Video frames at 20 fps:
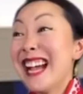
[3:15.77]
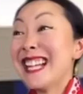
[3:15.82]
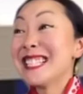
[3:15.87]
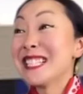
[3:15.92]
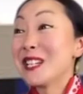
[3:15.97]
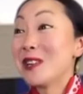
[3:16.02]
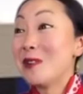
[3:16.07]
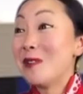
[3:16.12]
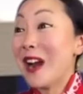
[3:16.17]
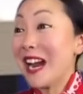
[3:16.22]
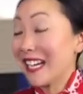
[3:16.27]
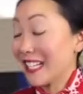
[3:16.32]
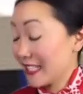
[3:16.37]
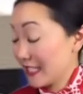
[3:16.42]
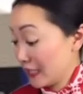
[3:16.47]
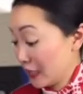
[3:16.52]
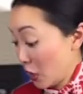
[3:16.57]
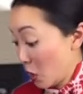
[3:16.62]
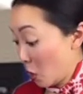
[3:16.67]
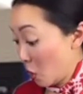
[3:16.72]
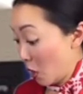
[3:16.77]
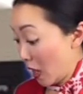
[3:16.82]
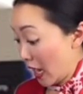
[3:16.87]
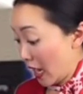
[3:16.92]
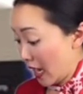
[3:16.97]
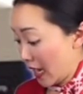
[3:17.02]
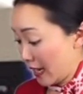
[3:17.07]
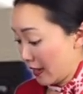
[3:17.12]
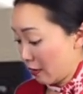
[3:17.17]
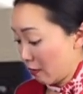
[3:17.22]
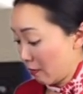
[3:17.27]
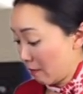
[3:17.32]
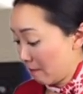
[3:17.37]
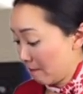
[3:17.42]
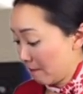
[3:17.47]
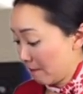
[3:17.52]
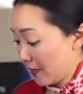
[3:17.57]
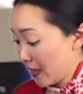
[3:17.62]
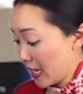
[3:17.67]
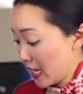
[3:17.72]
That's correct. So
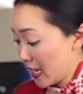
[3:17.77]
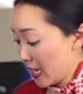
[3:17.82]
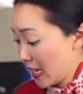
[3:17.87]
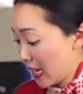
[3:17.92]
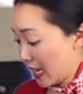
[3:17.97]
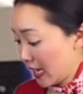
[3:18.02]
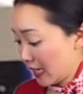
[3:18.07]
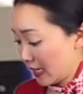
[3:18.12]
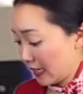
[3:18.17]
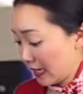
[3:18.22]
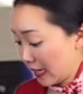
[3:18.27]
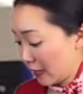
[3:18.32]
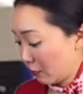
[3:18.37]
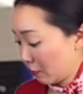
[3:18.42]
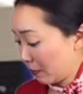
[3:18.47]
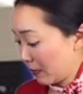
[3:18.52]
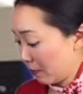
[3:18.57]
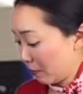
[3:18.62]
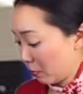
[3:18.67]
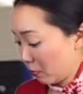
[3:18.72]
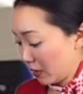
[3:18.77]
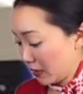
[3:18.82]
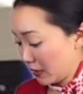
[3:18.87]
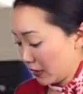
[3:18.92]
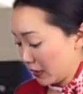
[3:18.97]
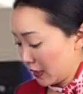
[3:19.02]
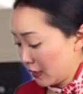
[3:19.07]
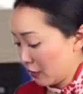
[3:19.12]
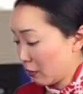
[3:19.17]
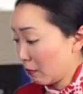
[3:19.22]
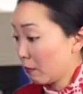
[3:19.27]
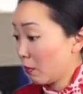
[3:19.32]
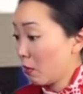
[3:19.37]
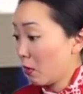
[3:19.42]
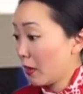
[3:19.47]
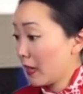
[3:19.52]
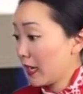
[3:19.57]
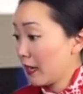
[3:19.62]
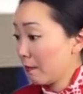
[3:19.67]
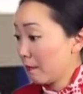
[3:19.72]
aisle fee, and I'll be printing your
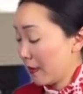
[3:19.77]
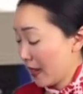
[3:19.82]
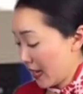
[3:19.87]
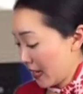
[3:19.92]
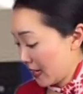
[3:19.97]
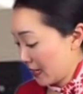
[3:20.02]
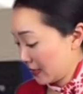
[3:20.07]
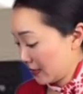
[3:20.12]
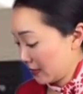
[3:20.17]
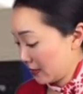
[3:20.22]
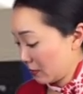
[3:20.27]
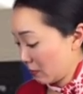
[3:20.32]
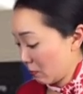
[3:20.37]
boarding pass.